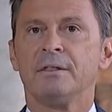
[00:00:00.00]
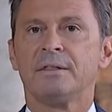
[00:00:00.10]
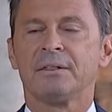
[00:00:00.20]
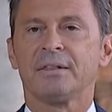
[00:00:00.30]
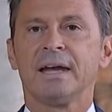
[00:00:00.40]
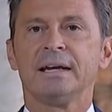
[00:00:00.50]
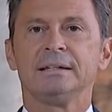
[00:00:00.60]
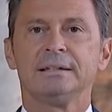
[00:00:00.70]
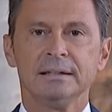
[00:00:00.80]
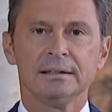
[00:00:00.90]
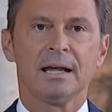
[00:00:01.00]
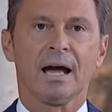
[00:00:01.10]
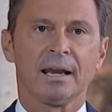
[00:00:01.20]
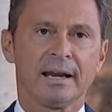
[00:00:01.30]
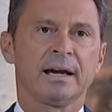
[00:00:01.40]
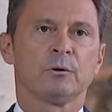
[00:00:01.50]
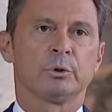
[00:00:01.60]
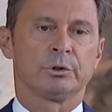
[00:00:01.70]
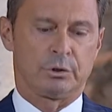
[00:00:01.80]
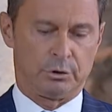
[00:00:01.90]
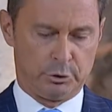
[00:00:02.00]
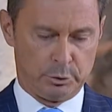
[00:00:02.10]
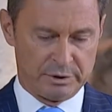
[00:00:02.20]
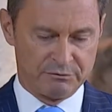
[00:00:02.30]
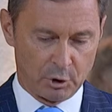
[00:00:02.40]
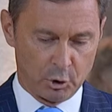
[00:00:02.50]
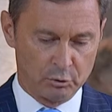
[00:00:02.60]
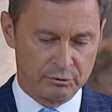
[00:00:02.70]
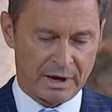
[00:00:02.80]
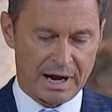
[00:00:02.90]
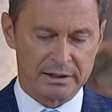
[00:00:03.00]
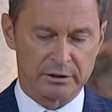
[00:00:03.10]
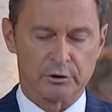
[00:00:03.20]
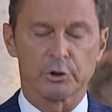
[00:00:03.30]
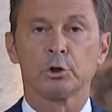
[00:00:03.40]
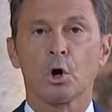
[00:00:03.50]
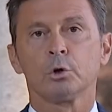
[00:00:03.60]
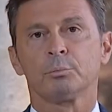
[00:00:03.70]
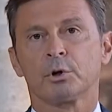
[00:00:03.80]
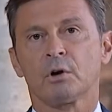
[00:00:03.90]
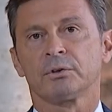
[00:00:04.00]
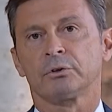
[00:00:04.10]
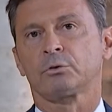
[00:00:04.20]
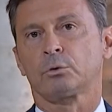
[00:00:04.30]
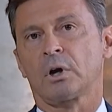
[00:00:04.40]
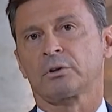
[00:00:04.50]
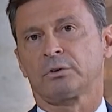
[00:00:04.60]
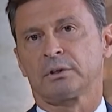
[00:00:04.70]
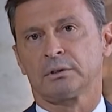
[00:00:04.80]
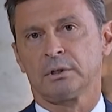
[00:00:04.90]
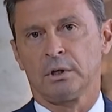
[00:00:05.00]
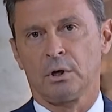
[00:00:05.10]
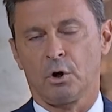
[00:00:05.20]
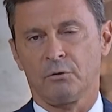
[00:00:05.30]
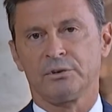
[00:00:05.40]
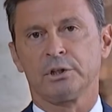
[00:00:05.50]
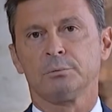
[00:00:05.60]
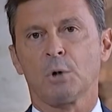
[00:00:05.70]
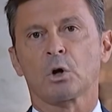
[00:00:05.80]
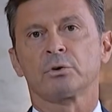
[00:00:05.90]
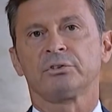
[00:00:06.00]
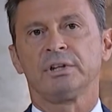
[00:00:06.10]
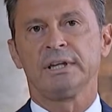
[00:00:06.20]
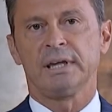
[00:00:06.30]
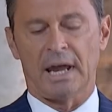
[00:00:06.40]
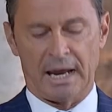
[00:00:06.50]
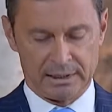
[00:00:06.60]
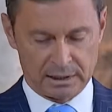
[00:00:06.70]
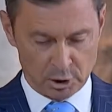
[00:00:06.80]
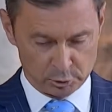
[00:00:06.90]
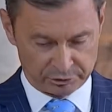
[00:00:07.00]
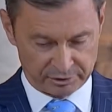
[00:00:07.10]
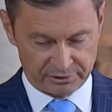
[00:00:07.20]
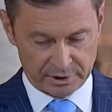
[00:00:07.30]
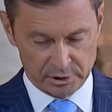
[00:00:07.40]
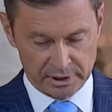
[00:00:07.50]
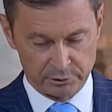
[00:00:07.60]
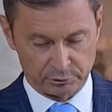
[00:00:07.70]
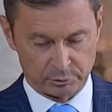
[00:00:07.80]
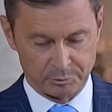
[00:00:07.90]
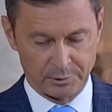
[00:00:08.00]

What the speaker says: that they did allow it to evolve under the non-profit structure of the Democracy and Culture Foundation,